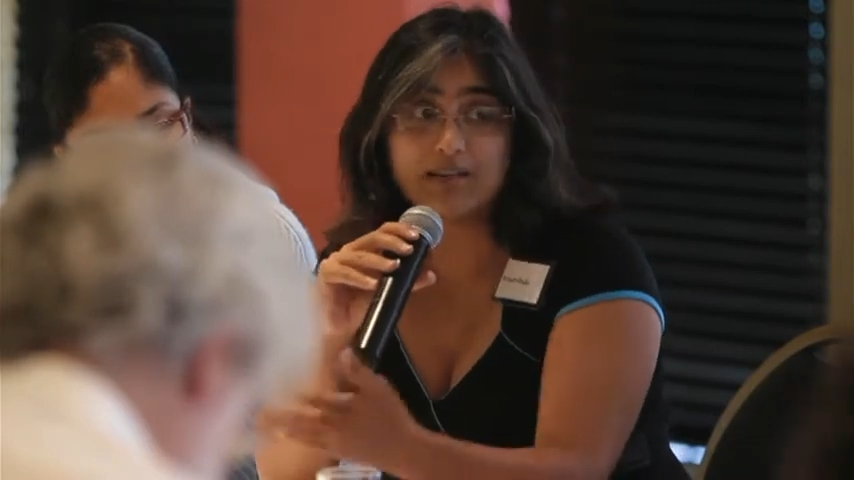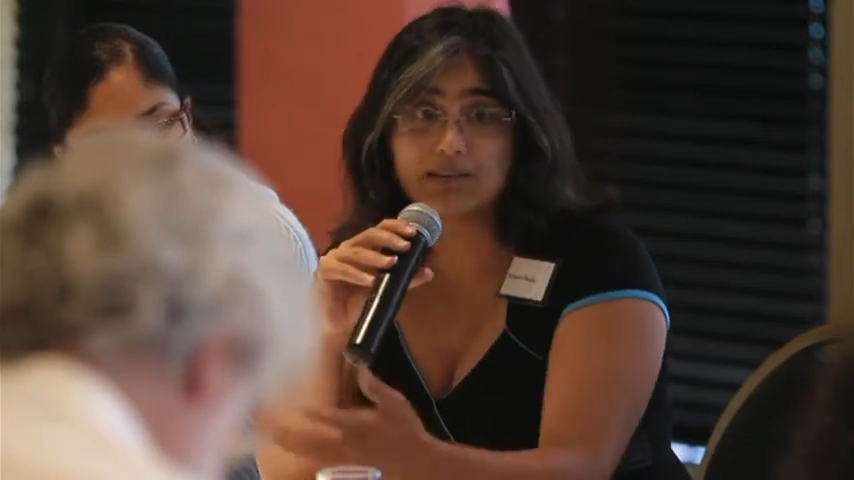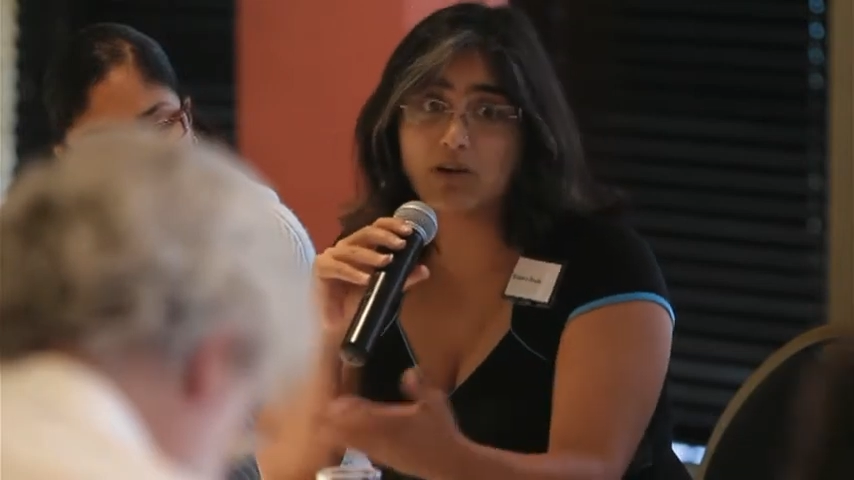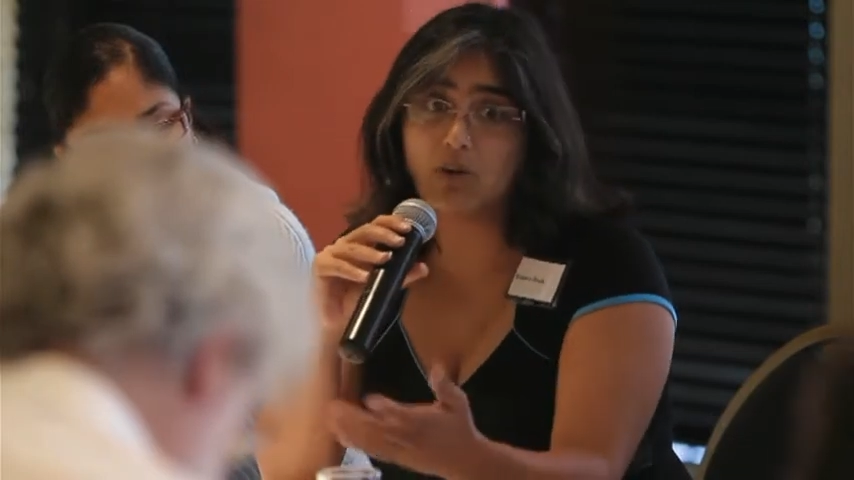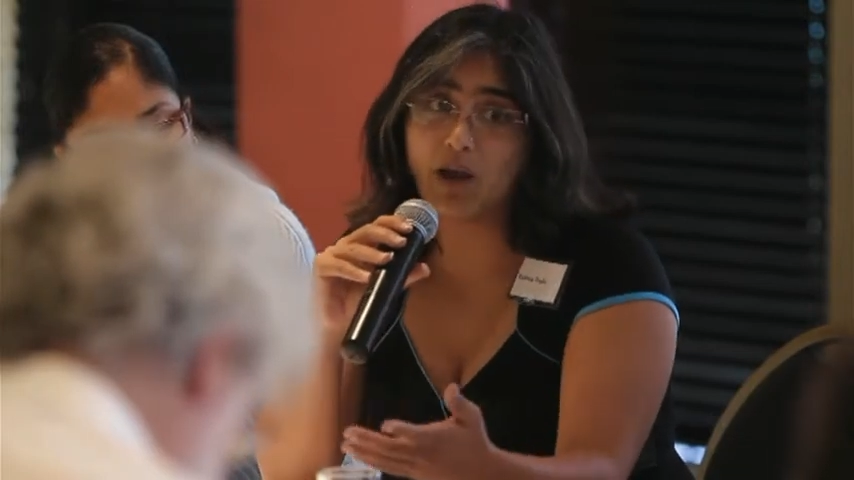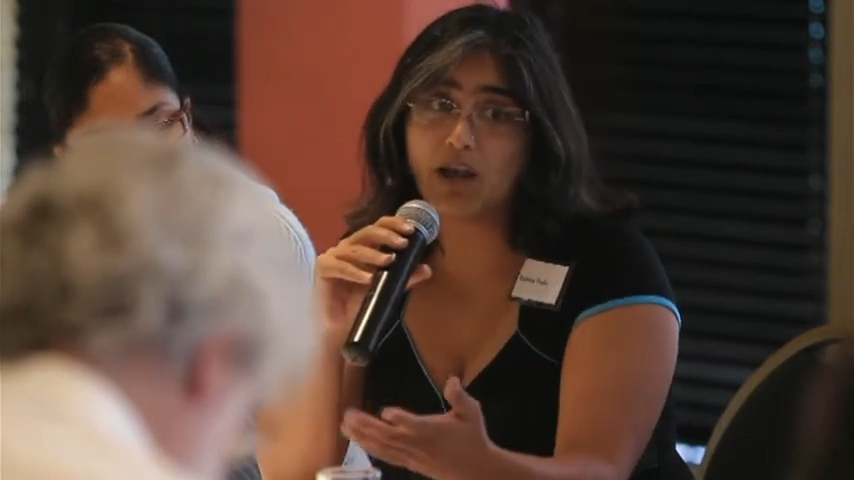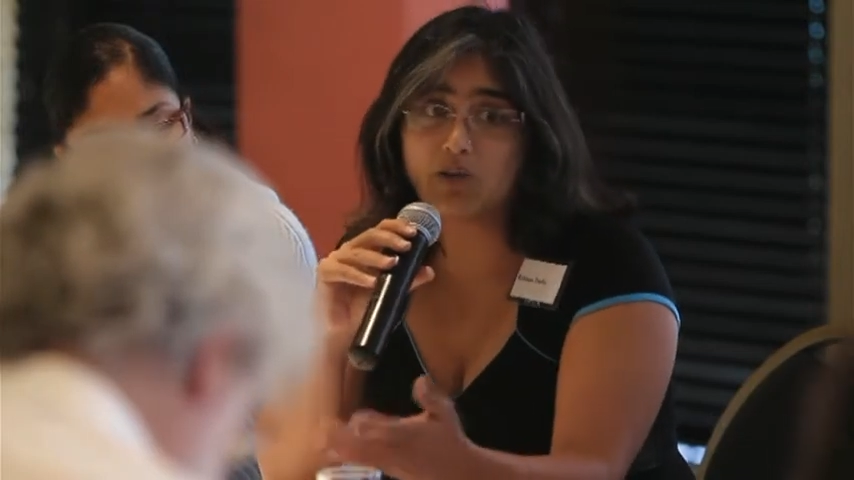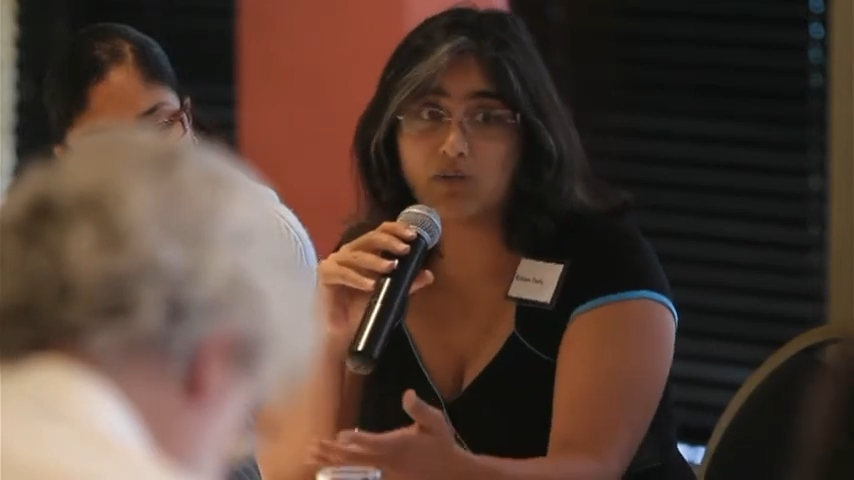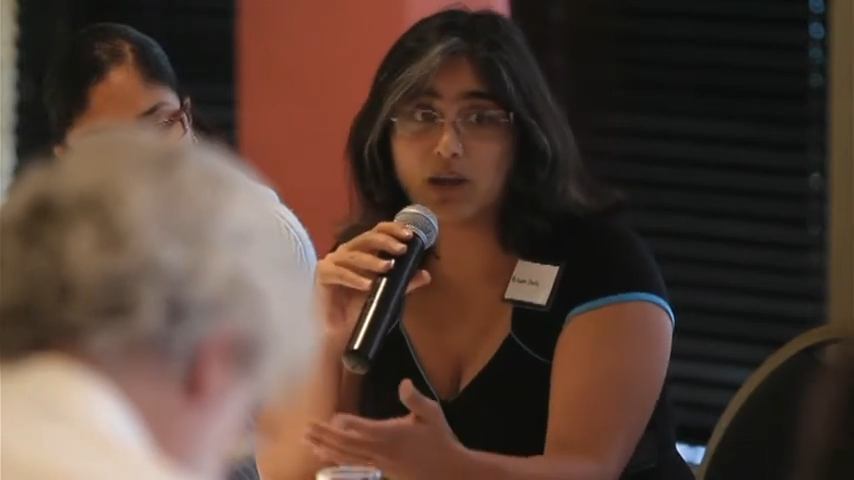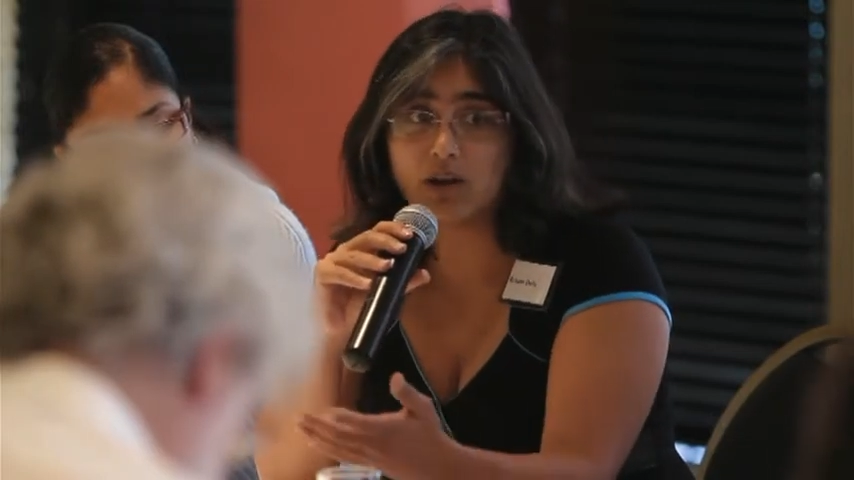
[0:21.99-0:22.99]
Is there a way
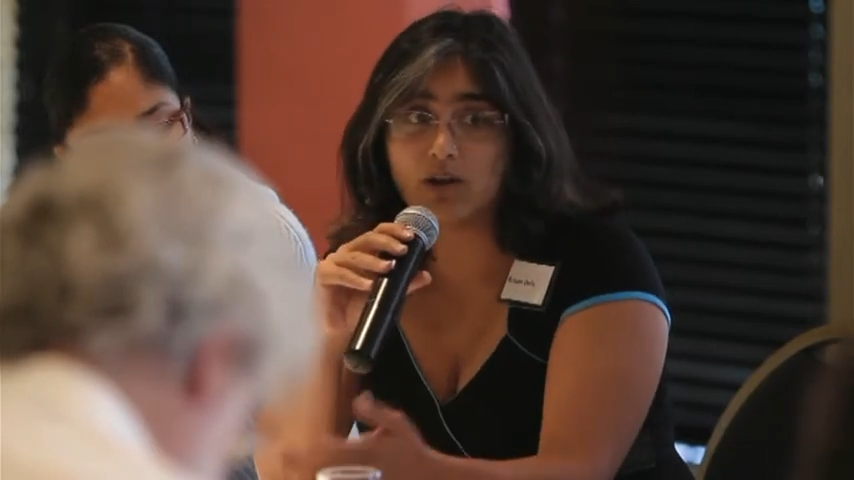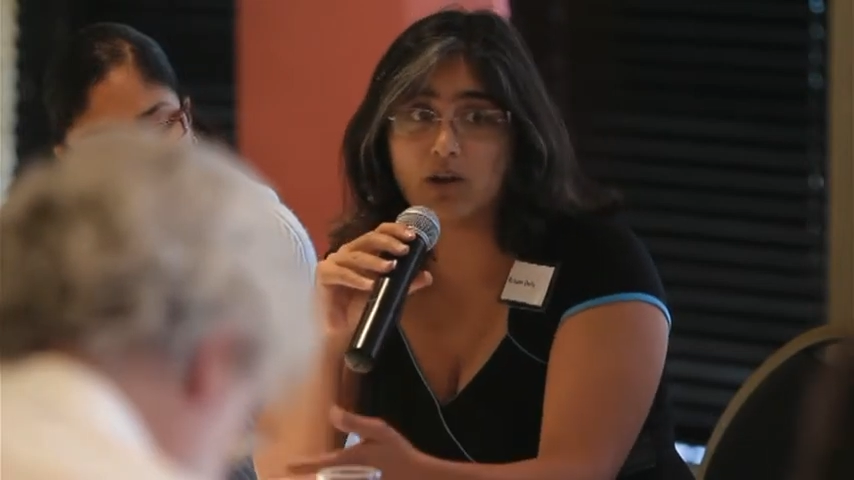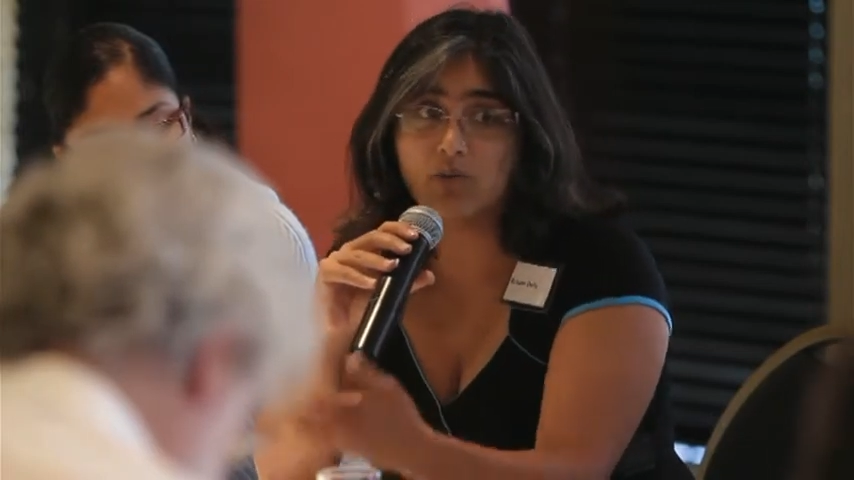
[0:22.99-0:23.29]
if we, you know,